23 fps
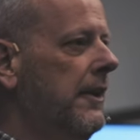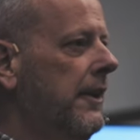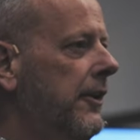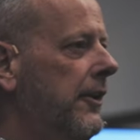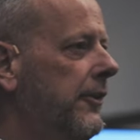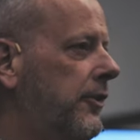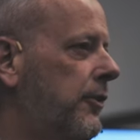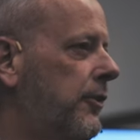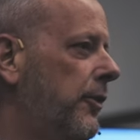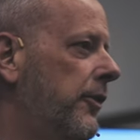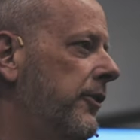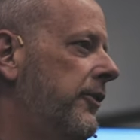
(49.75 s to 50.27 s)

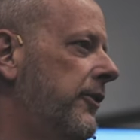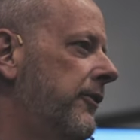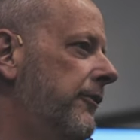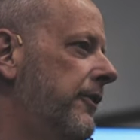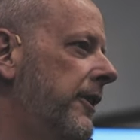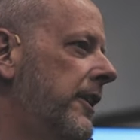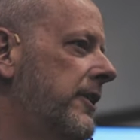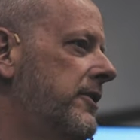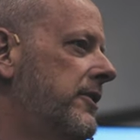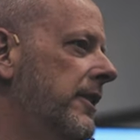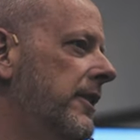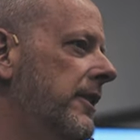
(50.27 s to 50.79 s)
His
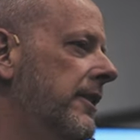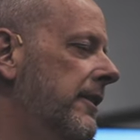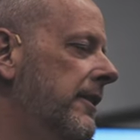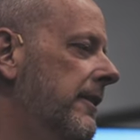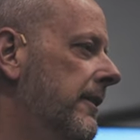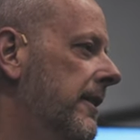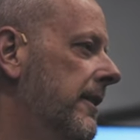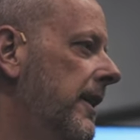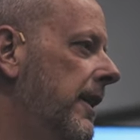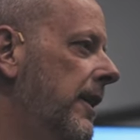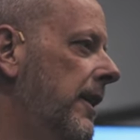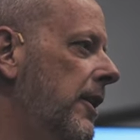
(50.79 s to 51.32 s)
crucifixion.
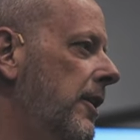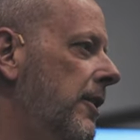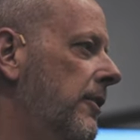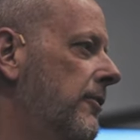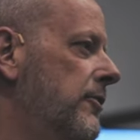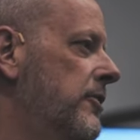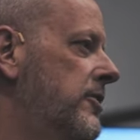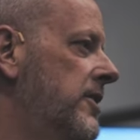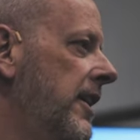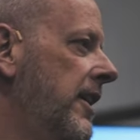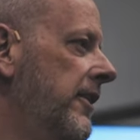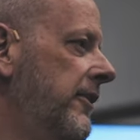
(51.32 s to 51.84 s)
You know,
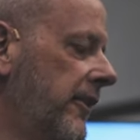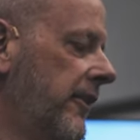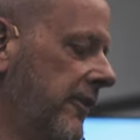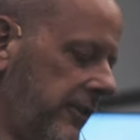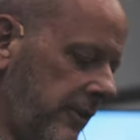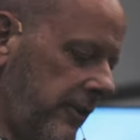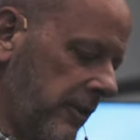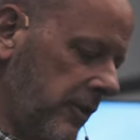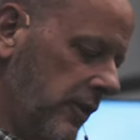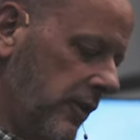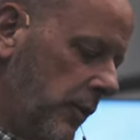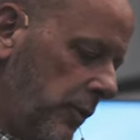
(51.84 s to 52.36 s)

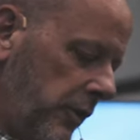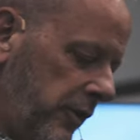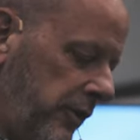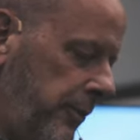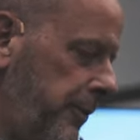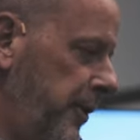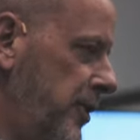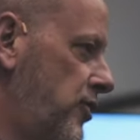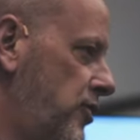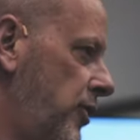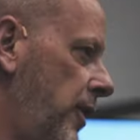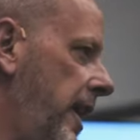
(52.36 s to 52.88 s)
Jesus was
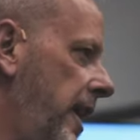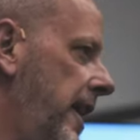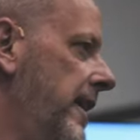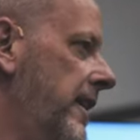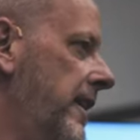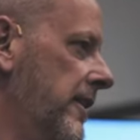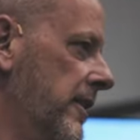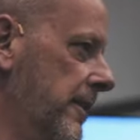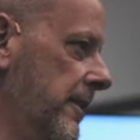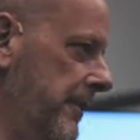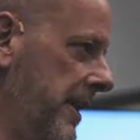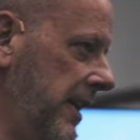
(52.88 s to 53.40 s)
betrayed
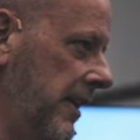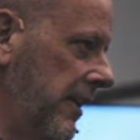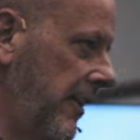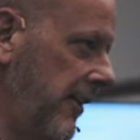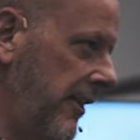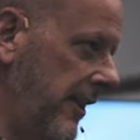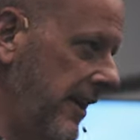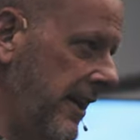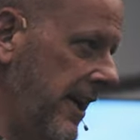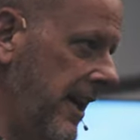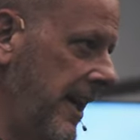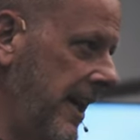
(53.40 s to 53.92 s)
in the middle of
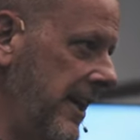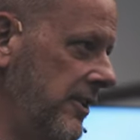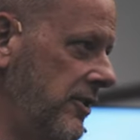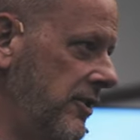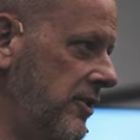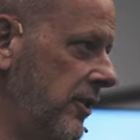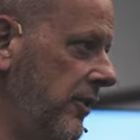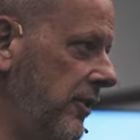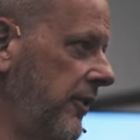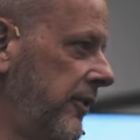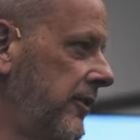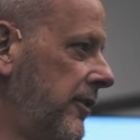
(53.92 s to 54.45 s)
the night.
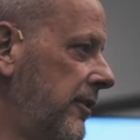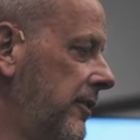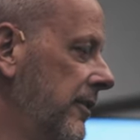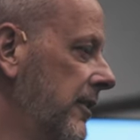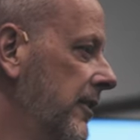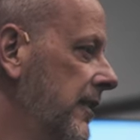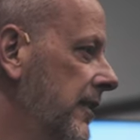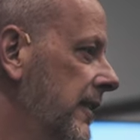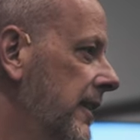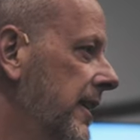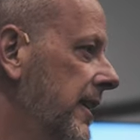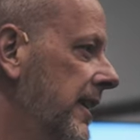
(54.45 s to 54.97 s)
Judas
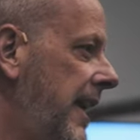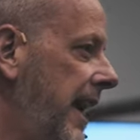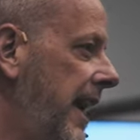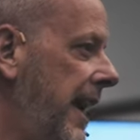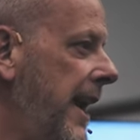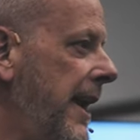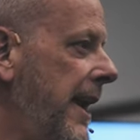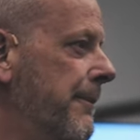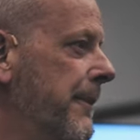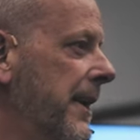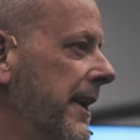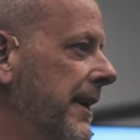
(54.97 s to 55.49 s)

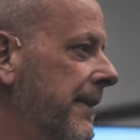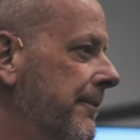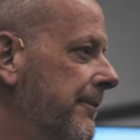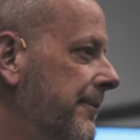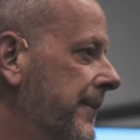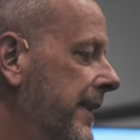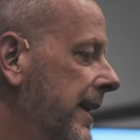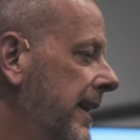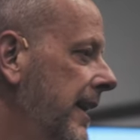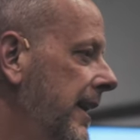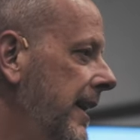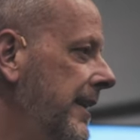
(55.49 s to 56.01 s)
came
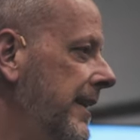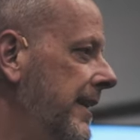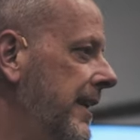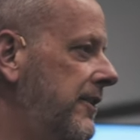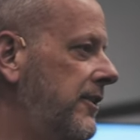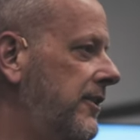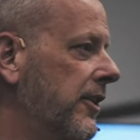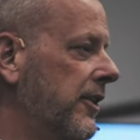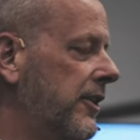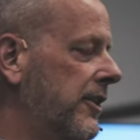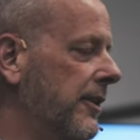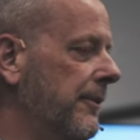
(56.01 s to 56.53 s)
and, and they
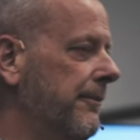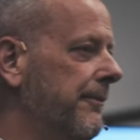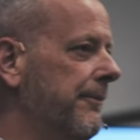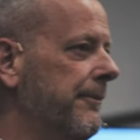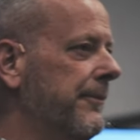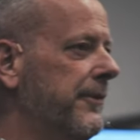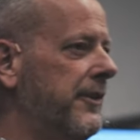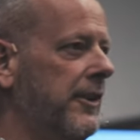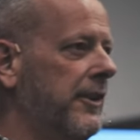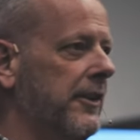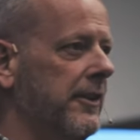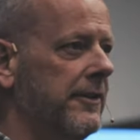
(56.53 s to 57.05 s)
took him
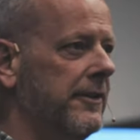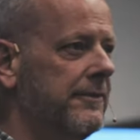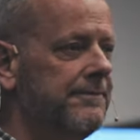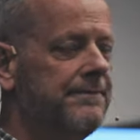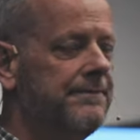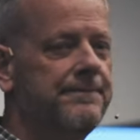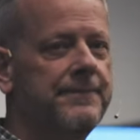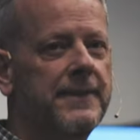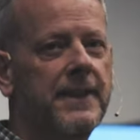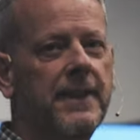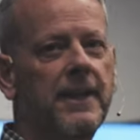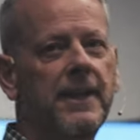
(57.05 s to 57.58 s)
to
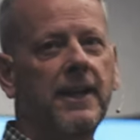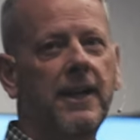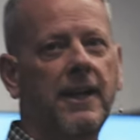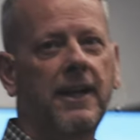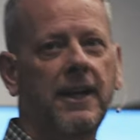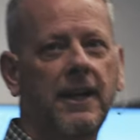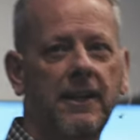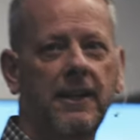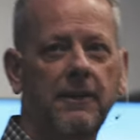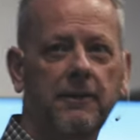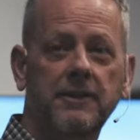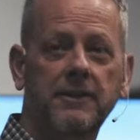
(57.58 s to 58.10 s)

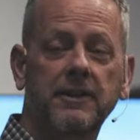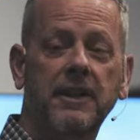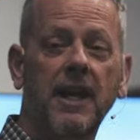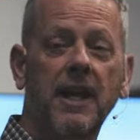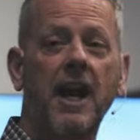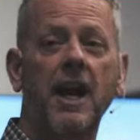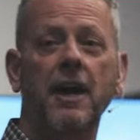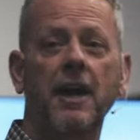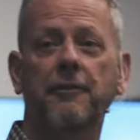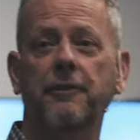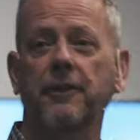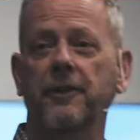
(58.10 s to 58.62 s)
uh,
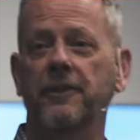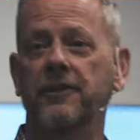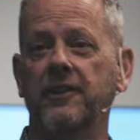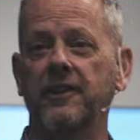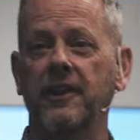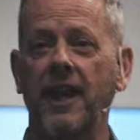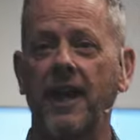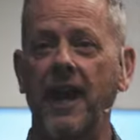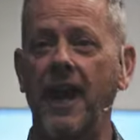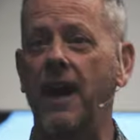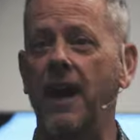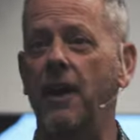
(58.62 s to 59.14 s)
Caiaphas'
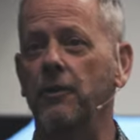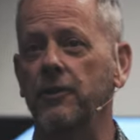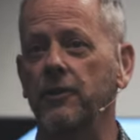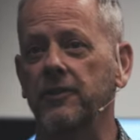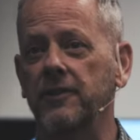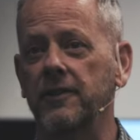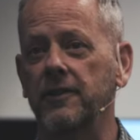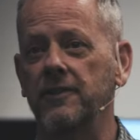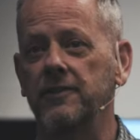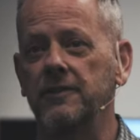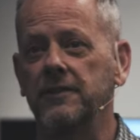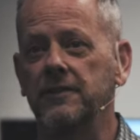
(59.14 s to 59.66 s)

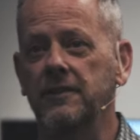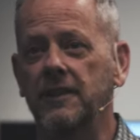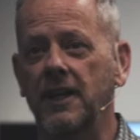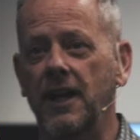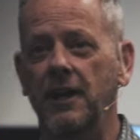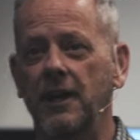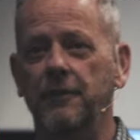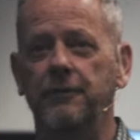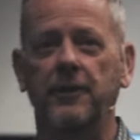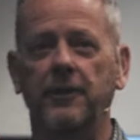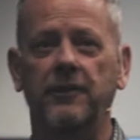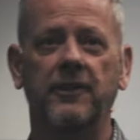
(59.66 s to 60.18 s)
house,
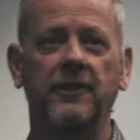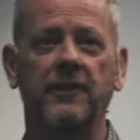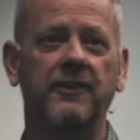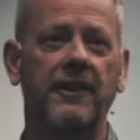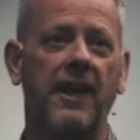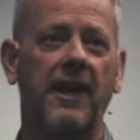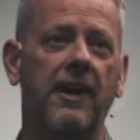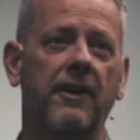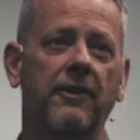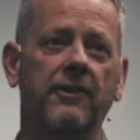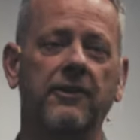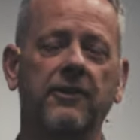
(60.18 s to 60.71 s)
Caiaphas's
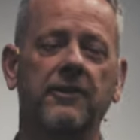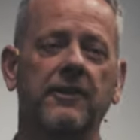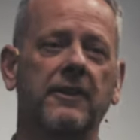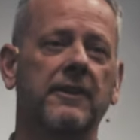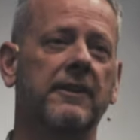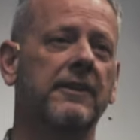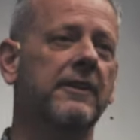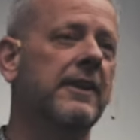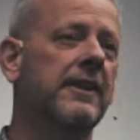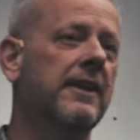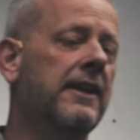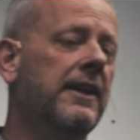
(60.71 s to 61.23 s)
house,
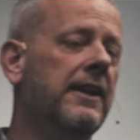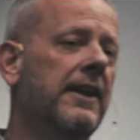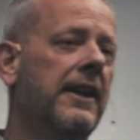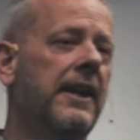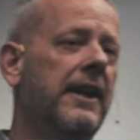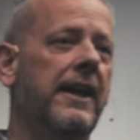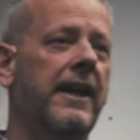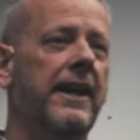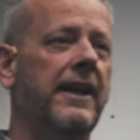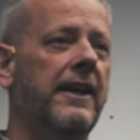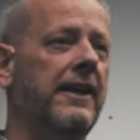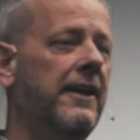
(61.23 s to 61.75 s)
and,
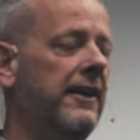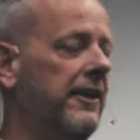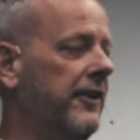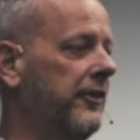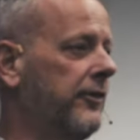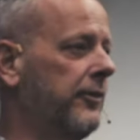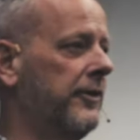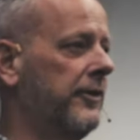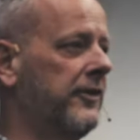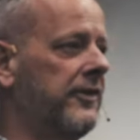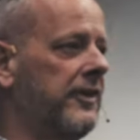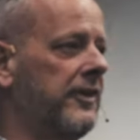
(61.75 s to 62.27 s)
and
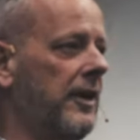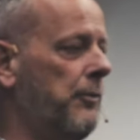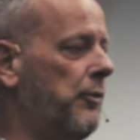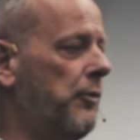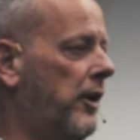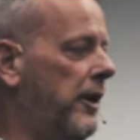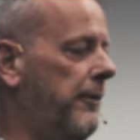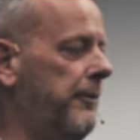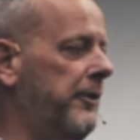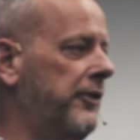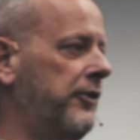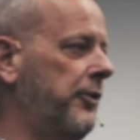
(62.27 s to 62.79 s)
this was
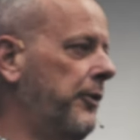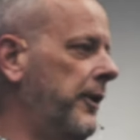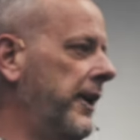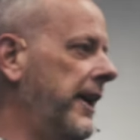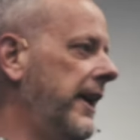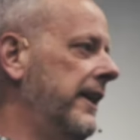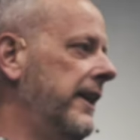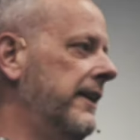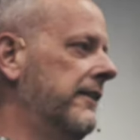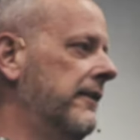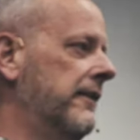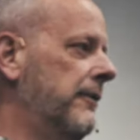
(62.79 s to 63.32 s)
somewhere
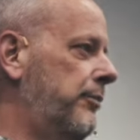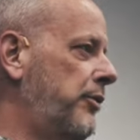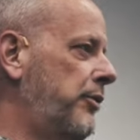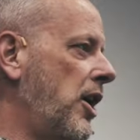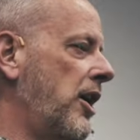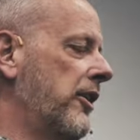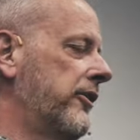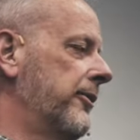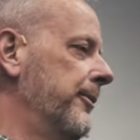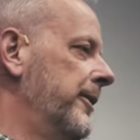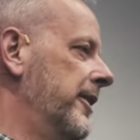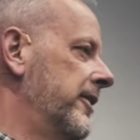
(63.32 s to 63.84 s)
between
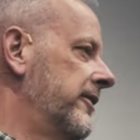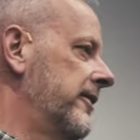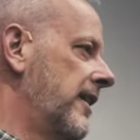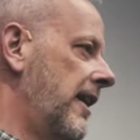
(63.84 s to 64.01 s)
approximate